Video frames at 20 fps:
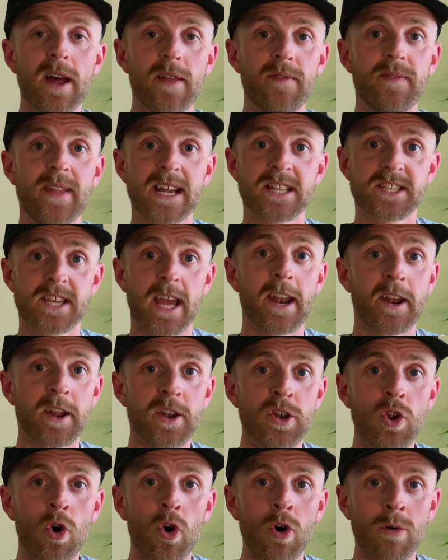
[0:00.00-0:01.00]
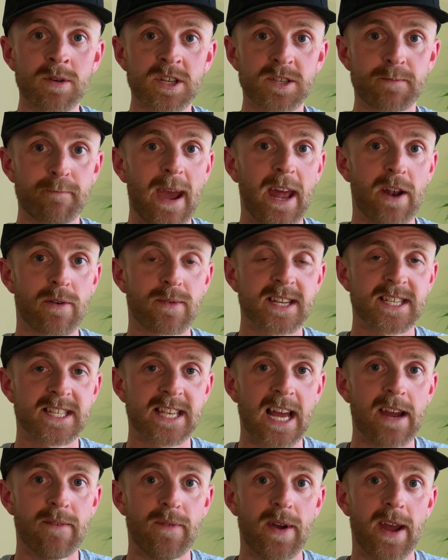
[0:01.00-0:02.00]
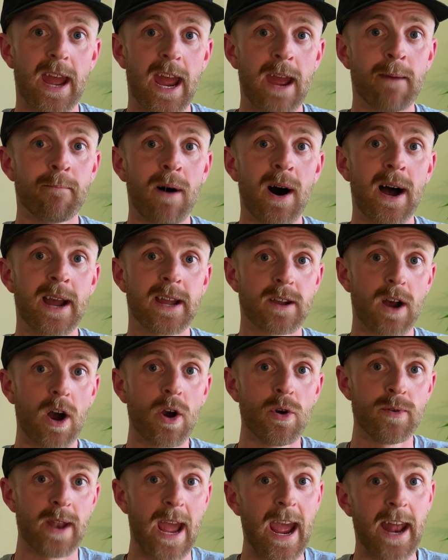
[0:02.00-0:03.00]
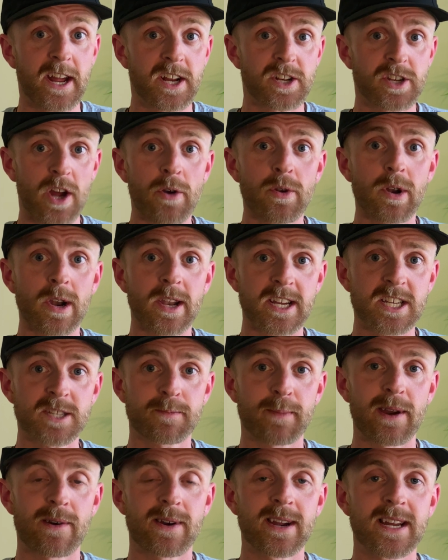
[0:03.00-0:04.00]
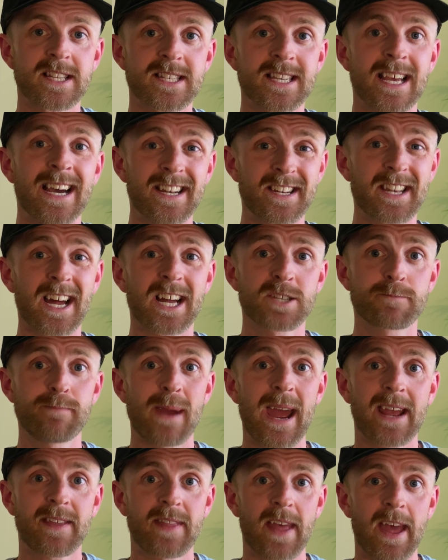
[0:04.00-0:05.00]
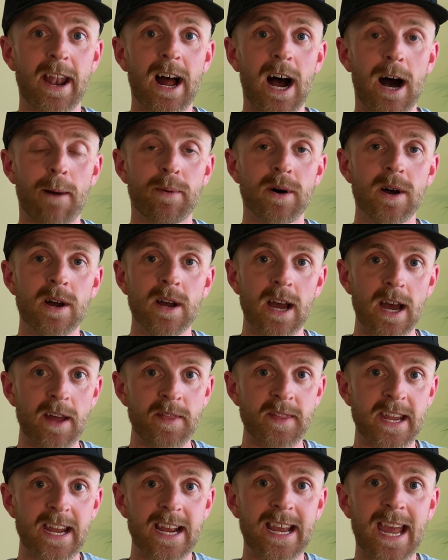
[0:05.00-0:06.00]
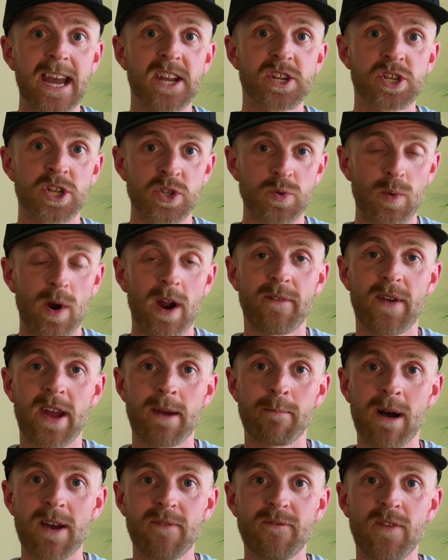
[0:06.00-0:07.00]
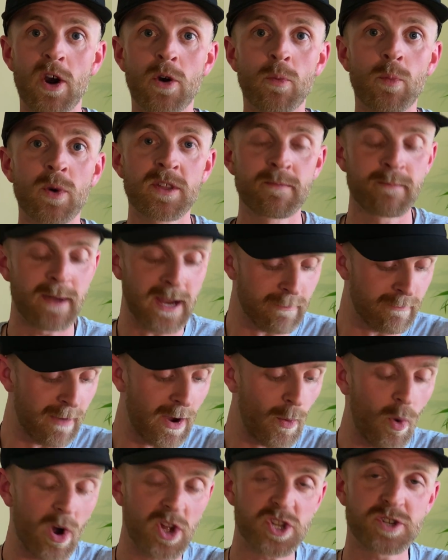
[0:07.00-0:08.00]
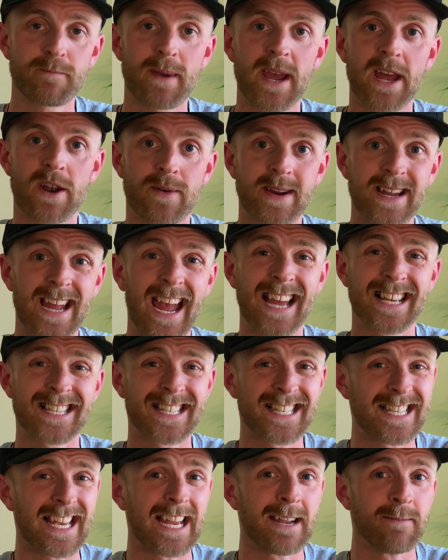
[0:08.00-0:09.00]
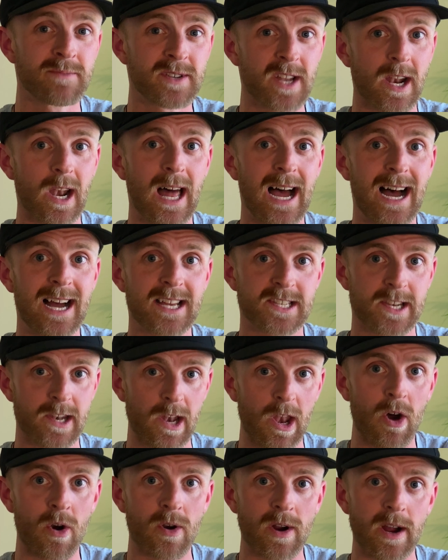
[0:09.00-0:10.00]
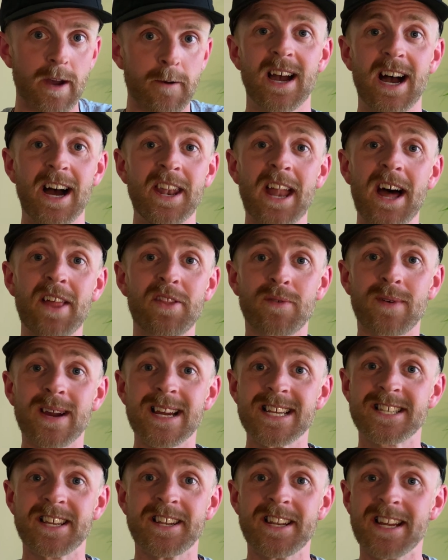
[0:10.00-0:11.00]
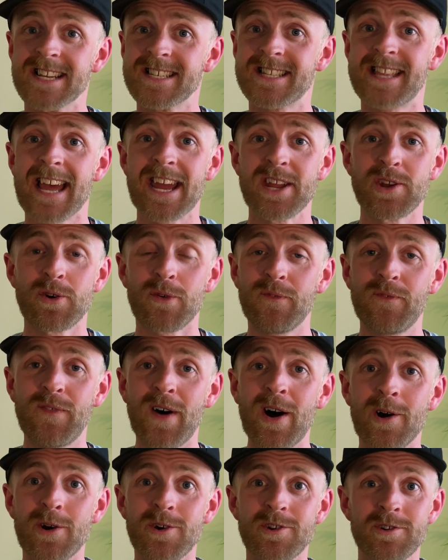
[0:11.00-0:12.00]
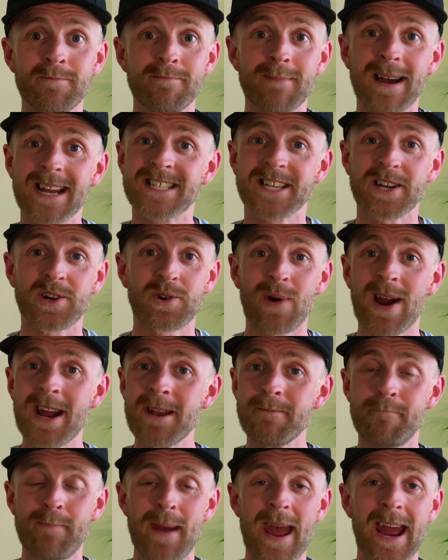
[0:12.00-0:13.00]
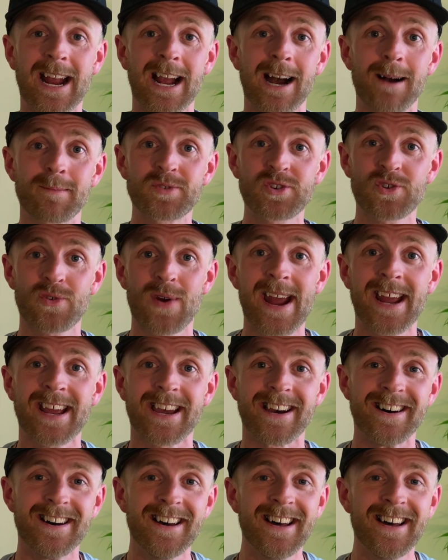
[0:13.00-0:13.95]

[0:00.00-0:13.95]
that's an enormous battery saver, and my own anecdotal experience does back that up. in the occasions where I've had my phone with me, my watch battery has seemed to last longer. Another reason is that your phone makes a great backup tracker.